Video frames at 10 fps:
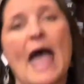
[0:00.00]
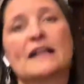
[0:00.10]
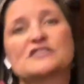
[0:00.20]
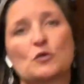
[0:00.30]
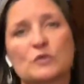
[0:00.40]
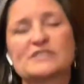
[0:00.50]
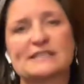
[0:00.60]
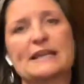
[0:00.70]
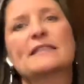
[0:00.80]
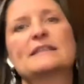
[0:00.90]
And so we'll
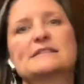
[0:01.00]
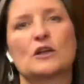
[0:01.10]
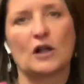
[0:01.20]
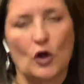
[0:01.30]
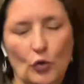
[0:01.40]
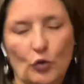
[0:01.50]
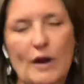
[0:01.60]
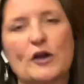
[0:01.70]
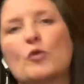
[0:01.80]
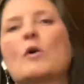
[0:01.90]
see this
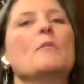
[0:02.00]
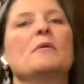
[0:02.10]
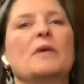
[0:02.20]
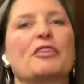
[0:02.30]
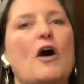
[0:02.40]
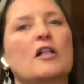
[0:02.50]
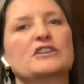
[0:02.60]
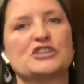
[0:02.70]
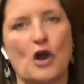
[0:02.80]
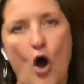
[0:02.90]
Greco-Roman
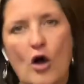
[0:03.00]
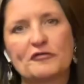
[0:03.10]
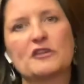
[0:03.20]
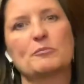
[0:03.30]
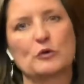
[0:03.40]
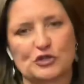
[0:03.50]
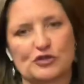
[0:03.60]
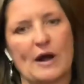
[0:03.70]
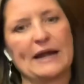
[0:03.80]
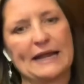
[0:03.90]
mythology often
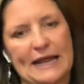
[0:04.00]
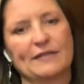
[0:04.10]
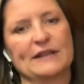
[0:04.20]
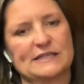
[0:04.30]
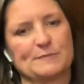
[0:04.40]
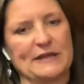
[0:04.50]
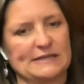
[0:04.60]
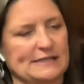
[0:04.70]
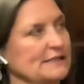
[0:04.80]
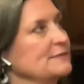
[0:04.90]
portrayed in these
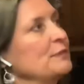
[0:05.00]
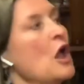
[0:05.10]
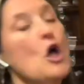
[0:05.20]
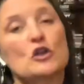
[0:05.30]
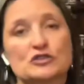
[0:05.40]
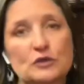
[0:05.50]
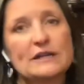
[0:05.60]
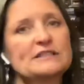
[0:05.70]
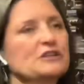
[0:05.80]
pieces. So let's